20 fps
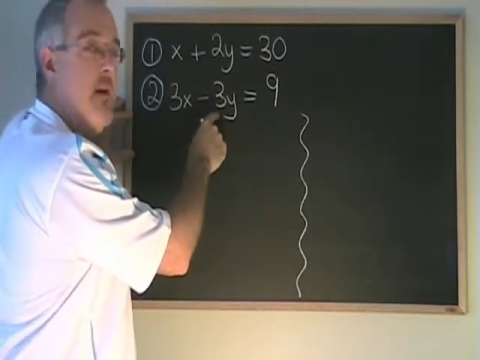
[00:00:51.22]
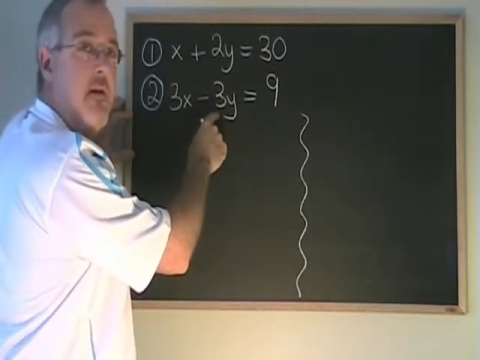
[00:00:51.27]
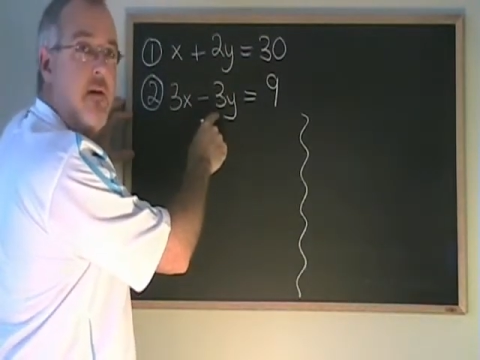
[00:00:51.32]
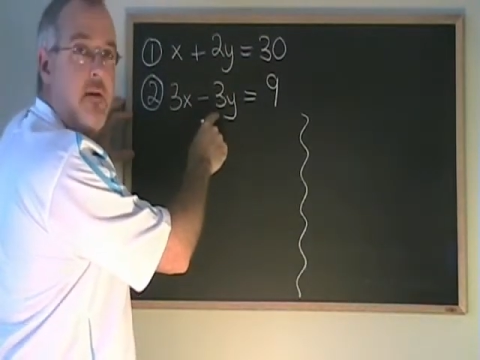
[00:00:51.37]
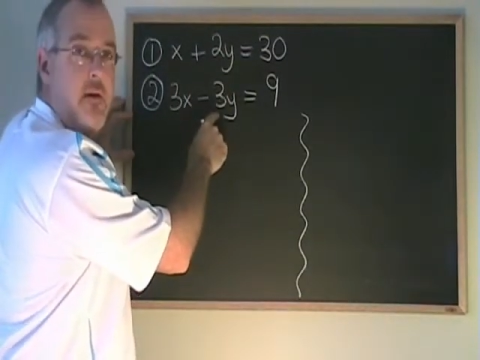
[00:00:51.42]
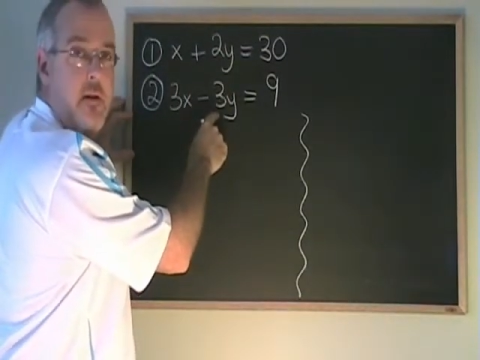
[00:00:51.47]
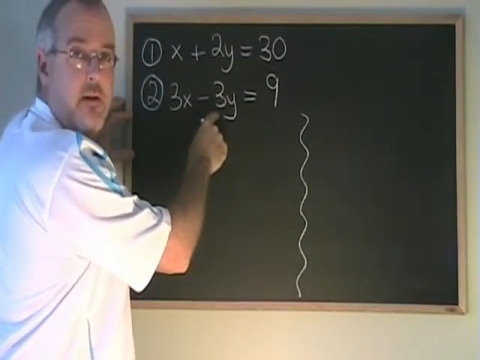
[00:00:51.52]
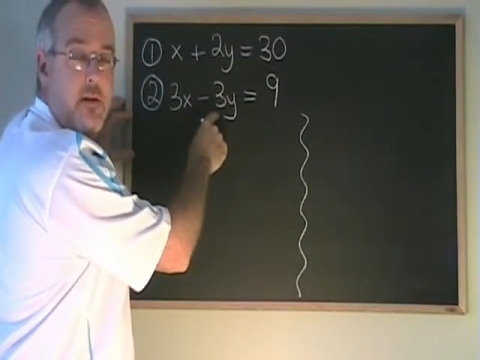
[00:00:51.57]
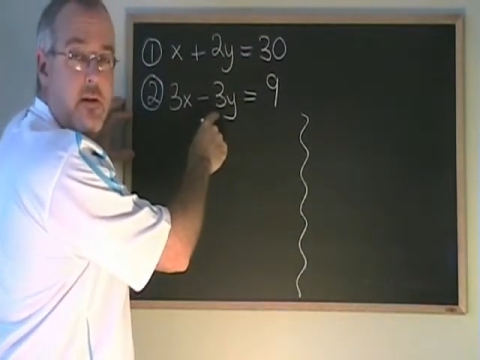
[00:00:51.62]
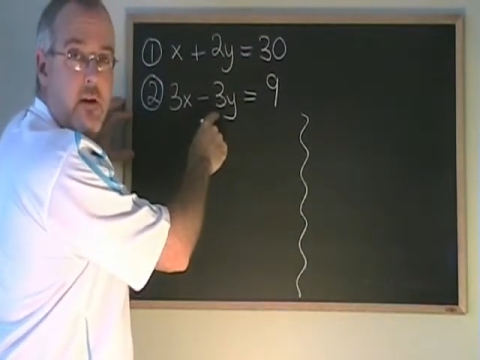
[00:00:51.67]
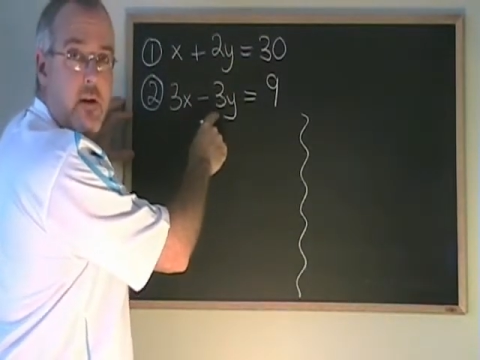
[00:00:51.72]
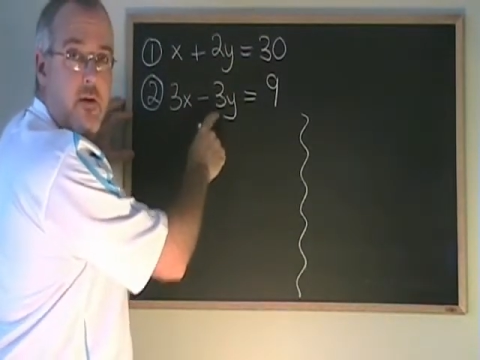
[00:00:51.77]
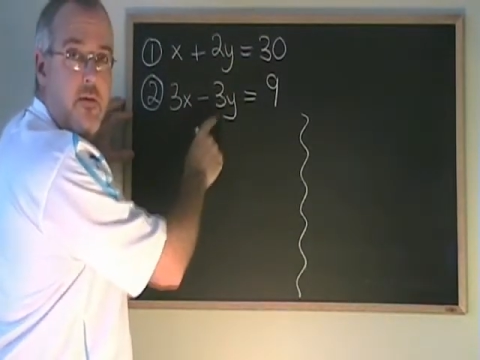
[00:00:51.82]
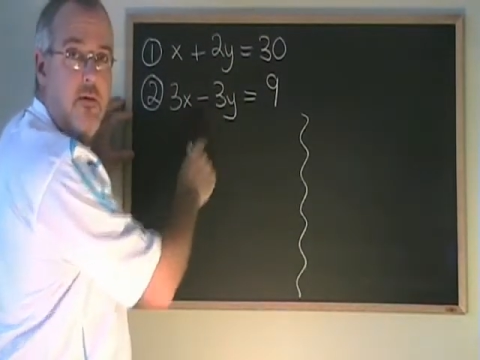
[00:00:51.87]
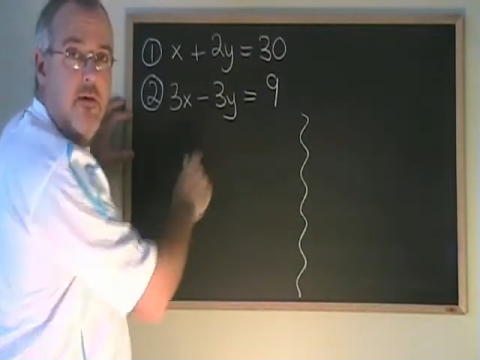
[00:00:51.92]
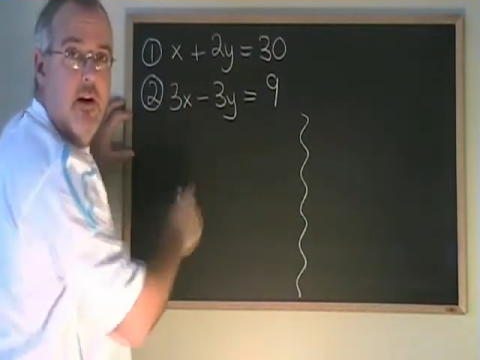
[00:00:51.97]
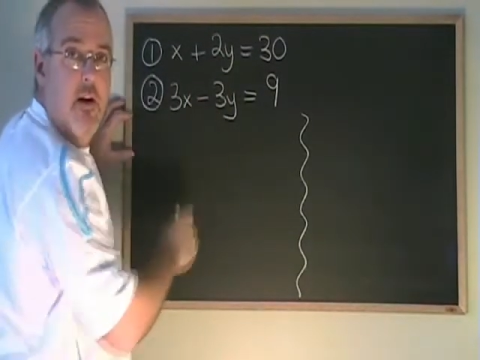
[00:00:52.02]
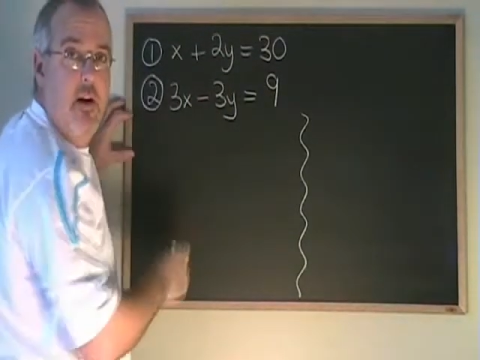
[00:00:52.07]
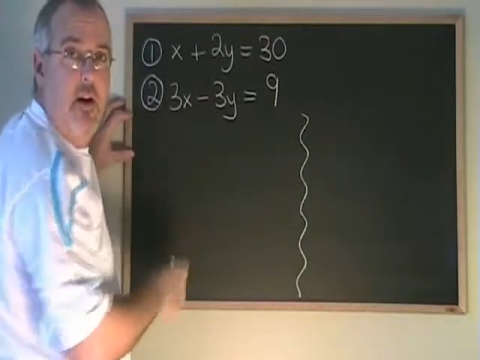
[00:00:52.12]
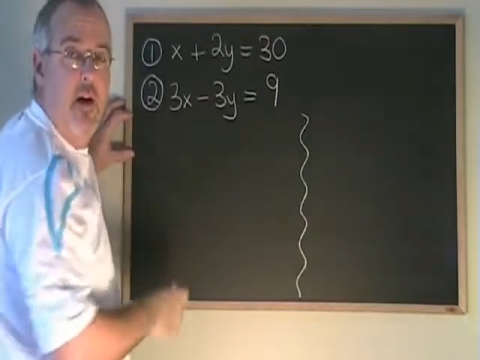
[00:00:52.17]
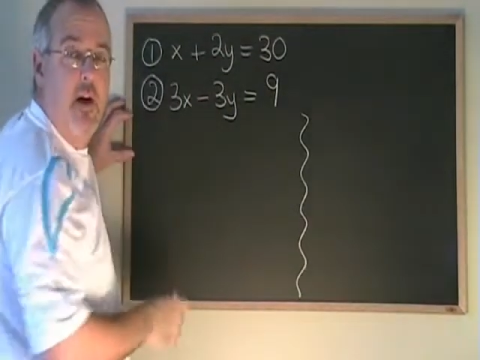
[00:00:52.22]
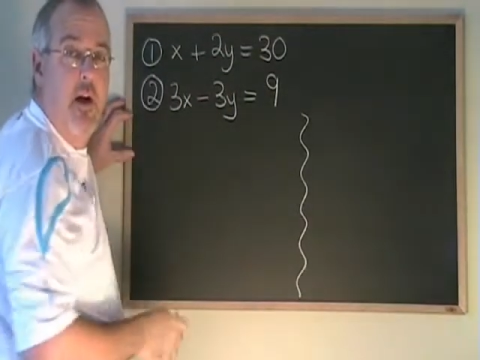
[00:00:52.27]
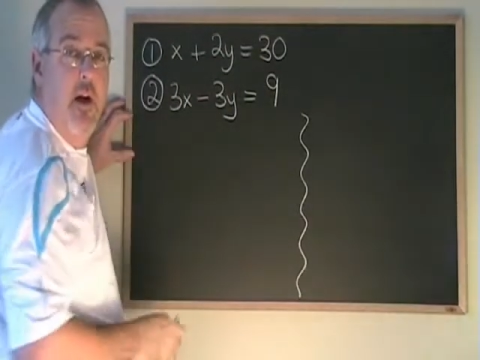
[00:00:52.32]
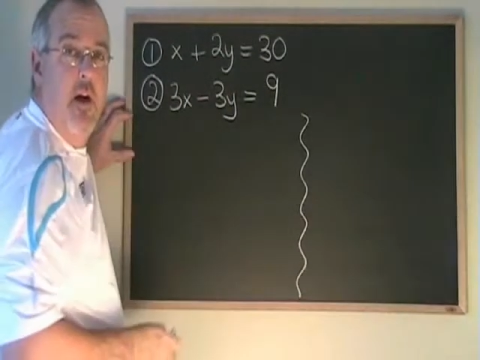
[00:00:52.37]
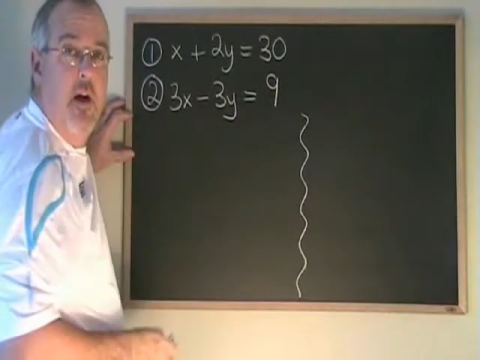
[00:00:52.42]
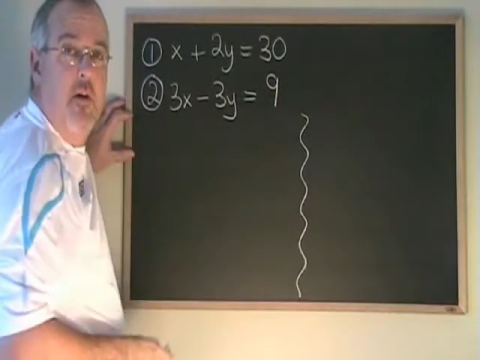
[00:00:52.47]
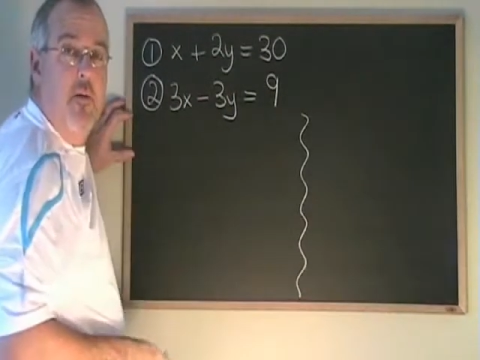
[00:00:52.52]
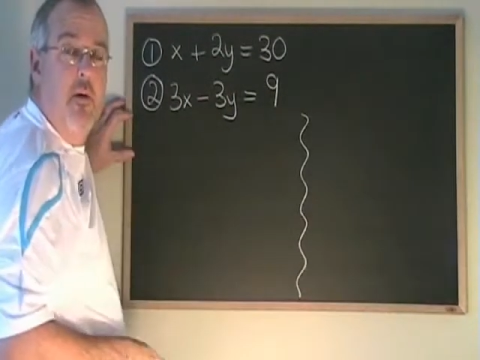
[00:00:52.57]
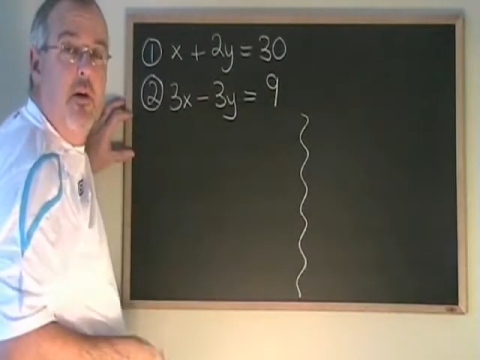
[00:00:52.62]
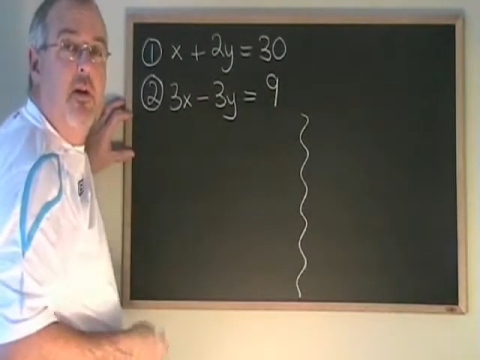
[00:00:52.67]
other is a 3,
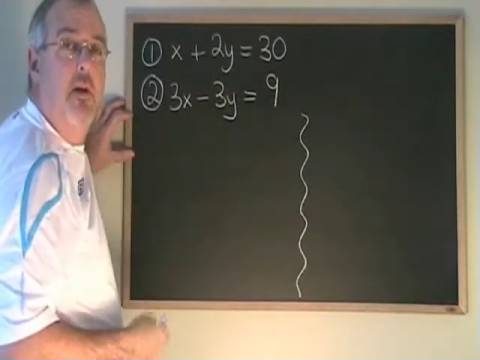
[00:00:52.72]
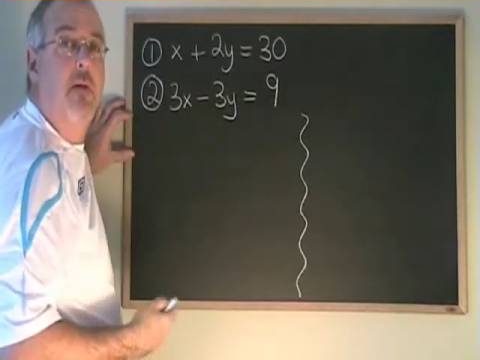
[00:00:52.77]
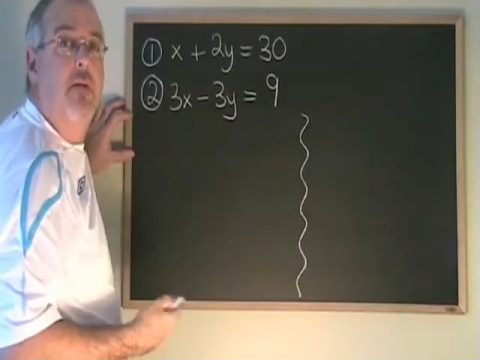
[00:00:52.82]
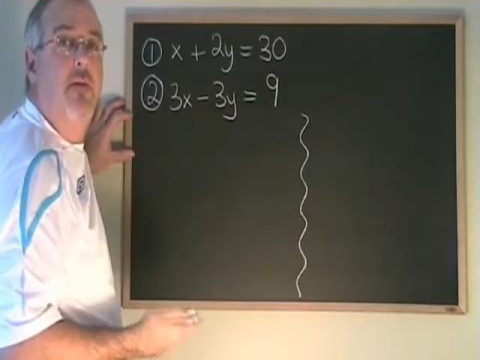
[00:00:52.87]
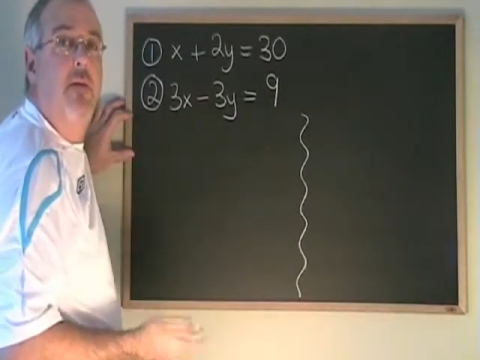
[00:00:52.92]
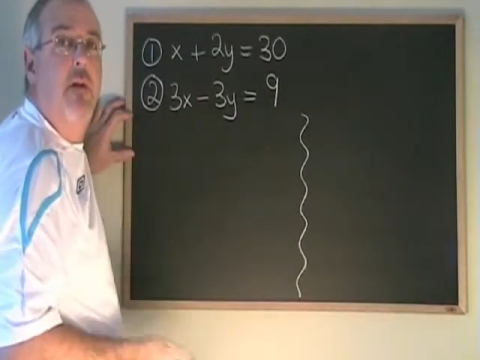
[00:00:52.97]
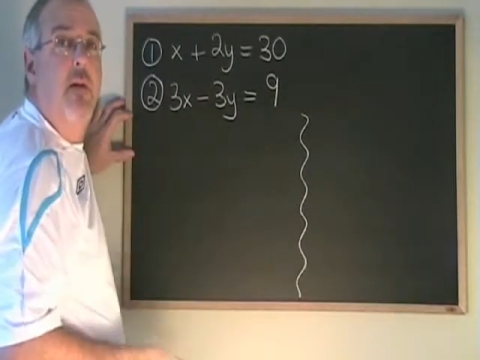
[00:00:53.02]
we look